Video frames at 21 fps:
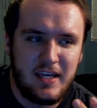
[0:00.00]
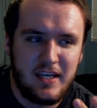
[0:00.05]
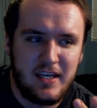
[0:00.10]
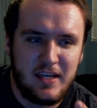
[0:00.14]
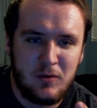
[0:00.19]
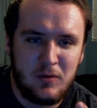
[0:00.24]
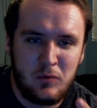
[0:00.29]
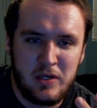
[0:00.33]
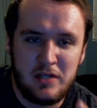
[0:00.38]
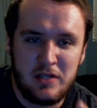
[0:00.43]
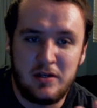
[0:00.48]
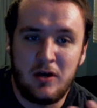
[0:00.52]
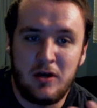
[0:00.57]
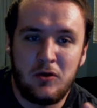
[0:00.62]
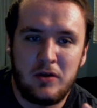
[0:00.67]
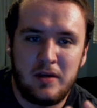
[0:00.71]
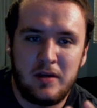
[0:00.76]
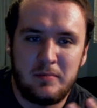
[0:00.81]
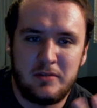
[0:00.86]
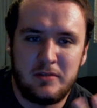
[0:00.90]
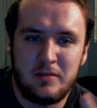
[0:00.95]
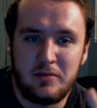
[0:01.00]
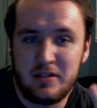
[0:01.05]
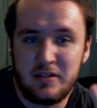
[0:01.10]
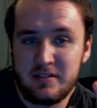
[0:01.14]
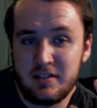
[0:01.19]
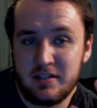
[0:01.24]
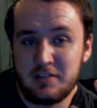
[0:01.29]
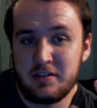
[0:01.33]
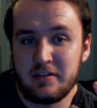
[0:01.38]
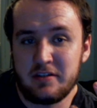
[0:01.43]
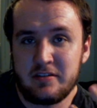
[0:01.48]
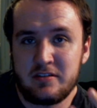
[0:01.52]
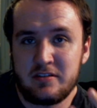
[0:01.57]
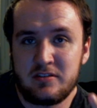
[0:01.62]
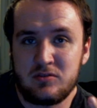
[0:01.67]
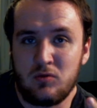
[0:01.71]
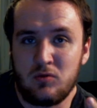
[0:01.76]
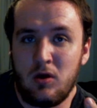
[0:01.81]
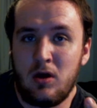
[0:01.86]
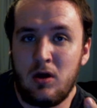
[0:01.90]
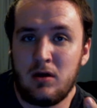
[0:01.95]
we know him to be such a
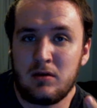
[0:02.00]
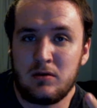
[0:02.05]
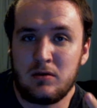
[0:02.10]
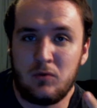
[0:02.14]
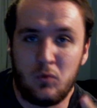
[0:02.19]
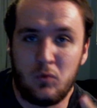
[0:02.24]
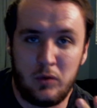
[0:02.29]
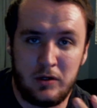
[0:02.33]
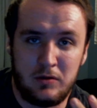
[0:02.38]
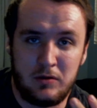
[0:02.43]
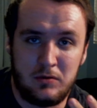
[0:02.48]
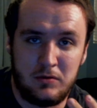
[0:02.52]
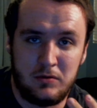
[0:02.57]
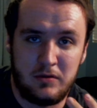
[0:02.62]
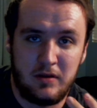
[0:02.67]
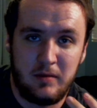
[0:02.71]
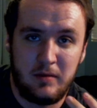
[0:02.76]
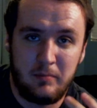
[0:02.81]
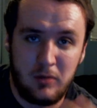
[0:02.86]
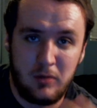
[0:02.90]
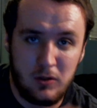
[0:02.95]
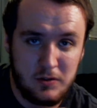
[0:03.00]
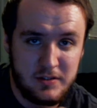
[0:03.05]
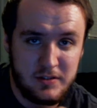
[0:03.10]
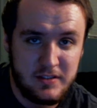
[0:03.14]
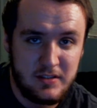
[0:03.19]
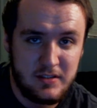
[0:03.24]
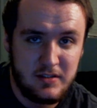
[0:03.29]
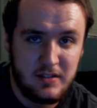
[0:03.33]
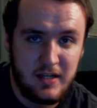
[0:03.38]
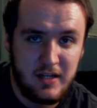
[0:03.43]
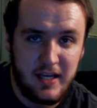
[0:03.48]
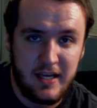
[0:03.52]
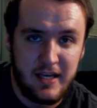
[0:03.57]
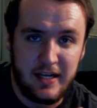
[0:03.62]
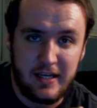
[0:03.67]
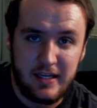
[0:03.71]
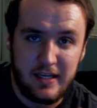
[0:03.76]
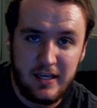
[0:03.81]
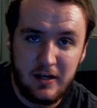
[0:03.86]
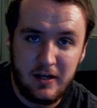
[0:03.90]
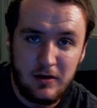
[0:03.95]
strong-willed person and
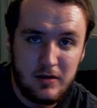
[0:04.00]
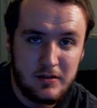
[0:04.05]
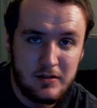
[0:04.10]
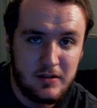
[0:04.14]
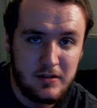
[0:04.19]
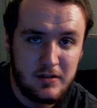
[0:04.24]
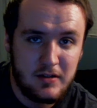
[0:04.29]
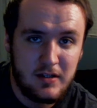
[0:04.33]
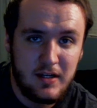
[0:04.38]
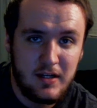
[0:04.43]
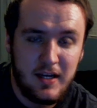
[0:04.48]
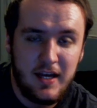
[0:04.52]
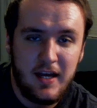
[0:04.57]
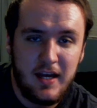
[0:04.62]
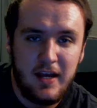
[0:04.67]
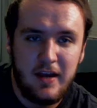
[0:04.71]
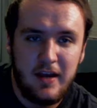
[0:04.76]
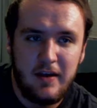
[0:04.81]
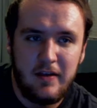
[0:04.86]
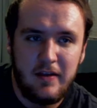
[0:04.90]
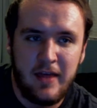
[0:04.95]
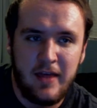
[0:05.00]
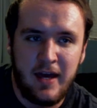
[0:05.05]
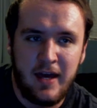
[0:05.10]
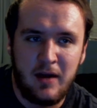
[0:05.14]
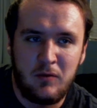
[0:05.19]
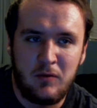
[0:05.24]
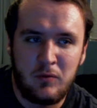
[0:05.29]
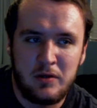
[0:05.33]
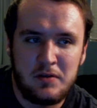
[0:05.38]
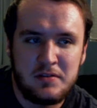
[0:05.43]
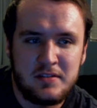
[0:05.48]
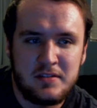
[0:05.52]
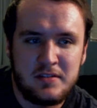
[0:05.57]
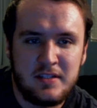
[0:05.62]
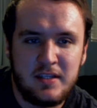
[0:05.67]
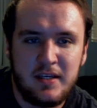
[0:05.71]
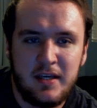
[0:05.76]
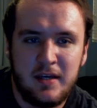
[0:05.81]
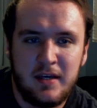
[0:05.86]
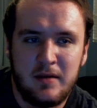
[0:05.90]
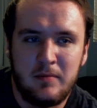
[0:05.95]
a character that when you
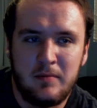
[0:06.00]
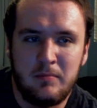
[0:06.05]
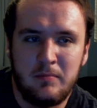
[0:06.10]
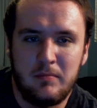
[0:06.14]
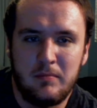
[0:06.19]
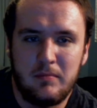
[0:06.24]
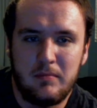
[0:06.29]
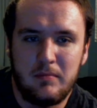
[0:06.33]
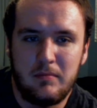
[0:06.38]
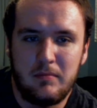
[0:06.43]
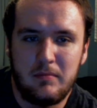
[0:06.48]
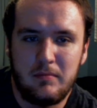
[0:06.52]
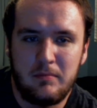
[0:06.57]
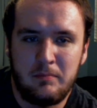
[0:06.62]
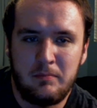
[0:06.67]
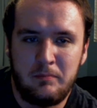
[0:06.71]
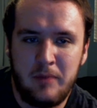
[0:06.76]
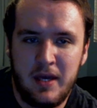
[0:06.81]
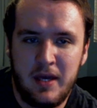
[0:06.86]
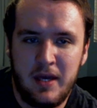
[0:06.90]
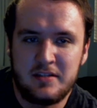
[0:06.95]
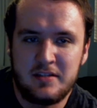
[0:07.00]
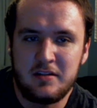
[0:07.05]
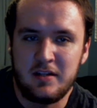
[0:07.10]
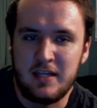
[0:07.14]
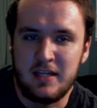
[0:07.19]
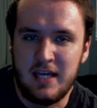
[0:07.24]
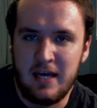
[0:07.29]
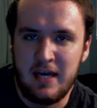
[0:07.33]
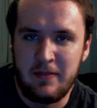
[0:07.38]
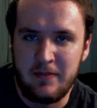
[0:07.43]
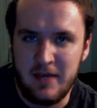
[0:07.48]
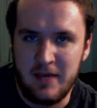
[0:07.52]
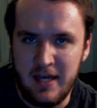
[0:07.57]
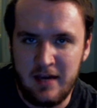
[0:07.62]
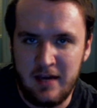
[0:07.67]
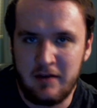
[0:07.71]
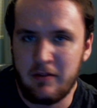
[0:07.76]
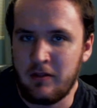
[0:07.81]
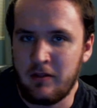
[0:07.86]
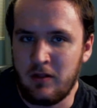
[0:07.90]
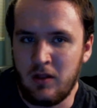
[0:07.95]
see him basically at the
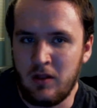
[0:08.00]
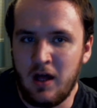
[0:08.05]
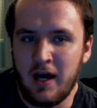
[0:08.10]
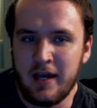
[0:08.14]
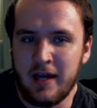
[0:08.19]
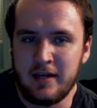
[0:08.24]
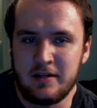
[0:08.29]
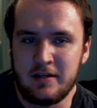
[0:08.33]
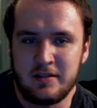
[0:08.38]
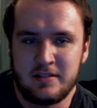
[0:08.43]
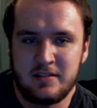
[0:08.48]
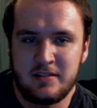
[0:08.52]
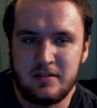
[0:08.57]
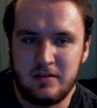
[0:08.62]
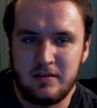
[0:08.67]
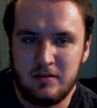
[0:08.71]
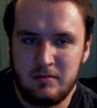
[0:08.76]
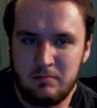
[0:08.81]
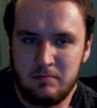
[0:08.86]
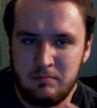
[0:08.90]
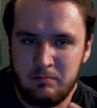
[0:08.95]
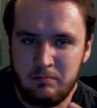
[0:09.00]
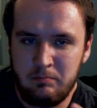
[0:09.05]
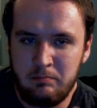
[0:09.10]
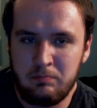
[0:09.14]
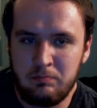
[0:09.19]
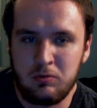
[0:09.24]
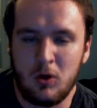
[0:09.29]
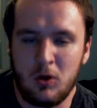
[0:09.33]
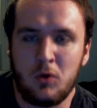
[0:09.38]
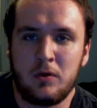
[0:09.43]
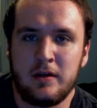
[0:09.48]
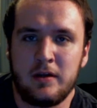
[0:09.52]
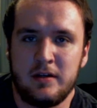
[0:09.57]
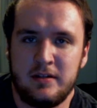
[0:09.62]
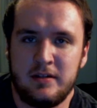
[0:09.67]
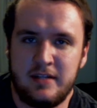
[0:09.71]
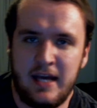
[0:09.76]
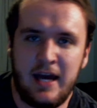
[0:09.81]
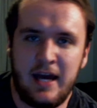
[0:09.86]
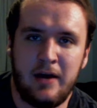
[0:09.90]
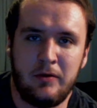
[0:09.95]
end of the line, just broken
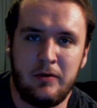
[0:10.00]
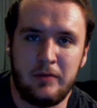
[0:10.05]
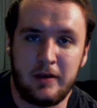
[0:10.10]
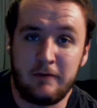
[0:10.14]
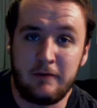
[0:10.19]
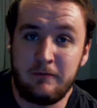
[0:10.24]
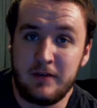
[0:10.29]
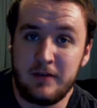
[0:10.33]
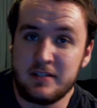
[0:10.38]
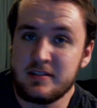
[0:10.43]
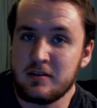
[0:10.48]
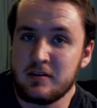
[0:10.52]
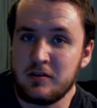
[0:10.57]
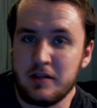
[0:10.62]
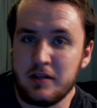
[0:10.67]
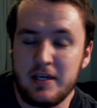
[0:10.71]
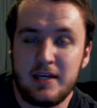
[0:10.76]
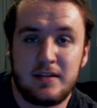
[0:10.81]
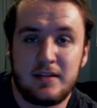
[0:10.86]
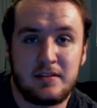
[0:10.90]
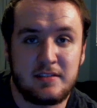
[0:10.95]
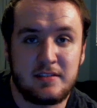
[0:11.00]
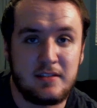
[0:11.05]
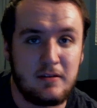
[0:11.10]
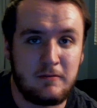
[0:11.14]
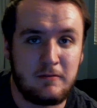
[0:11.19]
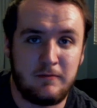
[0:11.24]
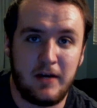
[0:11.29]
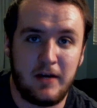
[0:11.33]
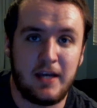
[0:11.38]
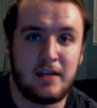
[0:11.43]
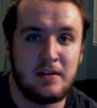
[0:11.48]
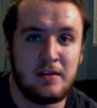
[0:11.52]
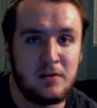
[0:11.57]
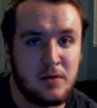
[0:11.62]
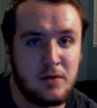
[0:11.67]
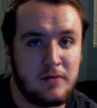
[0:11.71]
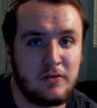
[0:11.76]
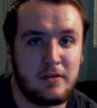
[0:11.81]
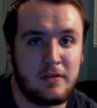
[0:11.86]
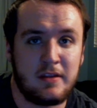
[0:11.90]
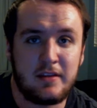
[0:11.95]
down, like physically he can still fight and do
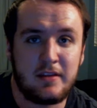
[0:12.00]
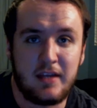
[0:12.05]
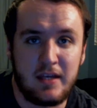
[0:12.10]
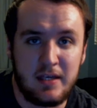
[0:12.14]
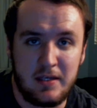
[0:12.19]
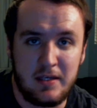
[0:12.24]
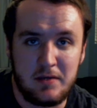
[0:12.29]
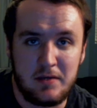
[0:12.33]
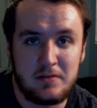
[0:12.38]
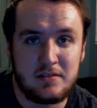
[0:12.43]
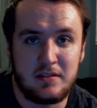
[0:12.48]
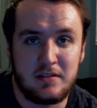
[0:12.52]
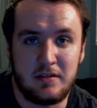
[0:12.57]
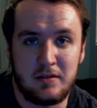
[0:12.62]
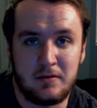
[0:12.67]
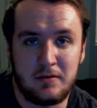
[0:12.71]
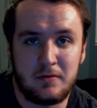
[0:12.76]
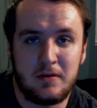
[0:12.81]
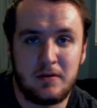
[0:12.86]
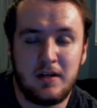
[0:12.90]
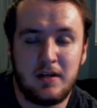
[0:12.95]
everything that he used to do,